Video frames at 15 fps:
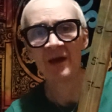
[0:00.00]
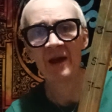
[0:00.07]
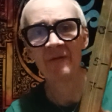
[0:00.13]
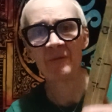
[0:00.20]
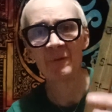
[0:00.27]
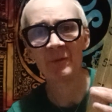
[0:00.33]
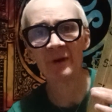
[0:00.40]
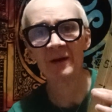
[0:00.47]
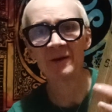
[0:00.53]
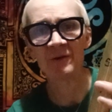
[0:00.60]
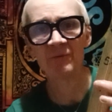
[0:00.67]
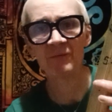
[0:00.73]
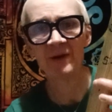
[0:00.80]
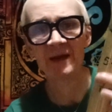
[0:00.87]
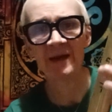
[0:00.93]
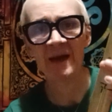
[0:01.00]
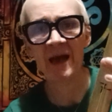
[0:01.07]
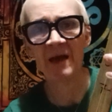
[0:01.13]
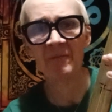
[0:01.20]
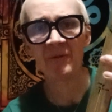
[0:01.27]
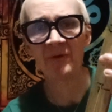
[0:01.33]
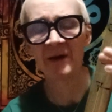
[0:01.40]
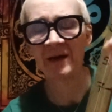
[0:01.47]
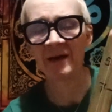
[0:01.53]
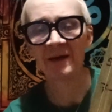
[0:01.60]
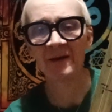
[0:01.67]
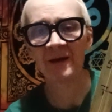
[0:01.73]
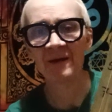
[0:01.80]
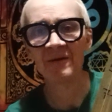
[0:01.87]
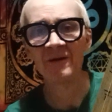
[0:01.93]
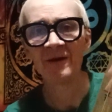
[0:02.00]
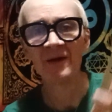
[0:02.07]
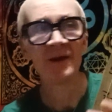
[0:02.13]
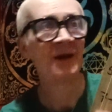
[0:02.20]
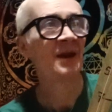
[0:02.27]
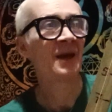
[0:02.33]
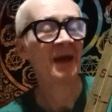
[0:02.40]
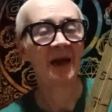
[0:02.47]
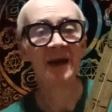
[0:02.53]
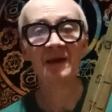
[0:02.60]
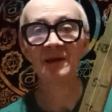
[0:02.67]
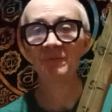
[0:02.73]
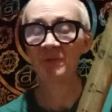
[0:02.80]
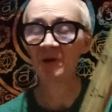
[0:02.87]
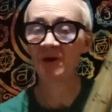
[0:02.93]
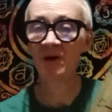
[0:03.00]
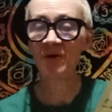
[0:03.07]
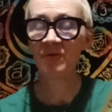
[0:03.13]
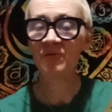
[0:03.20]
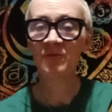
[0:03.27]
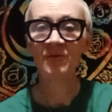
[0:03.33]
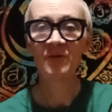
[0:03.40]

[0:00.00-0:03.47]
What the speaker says: if we wanted to recap on anything. As we know,